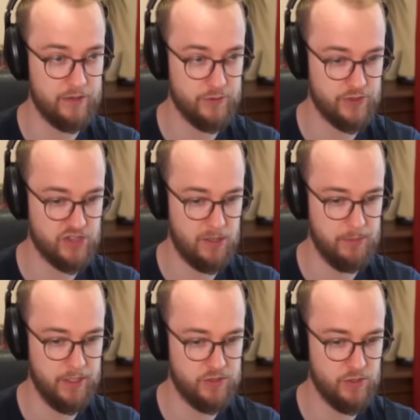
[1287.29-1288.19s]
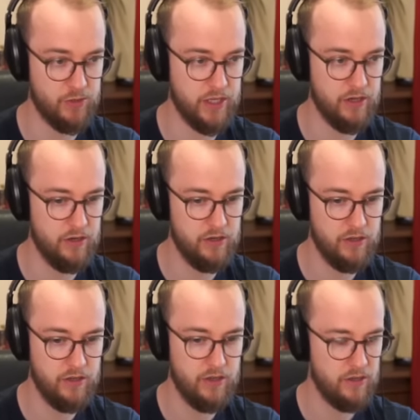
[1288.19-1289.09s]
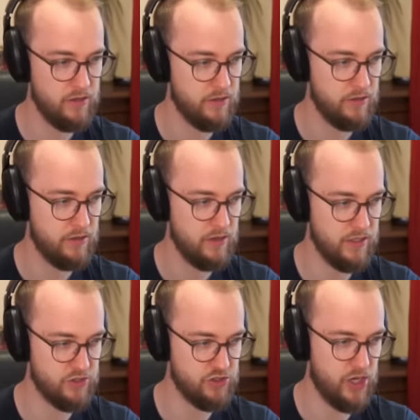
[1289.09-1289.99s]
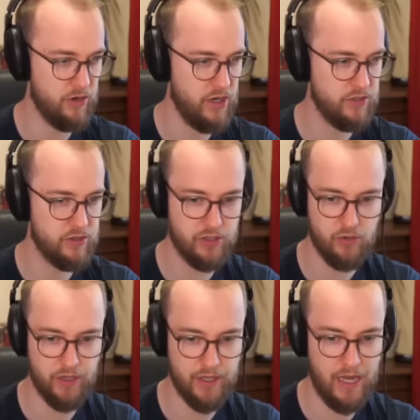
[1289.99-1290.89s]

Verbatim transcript: There's a summoning stone here in Ashara, and you can go in.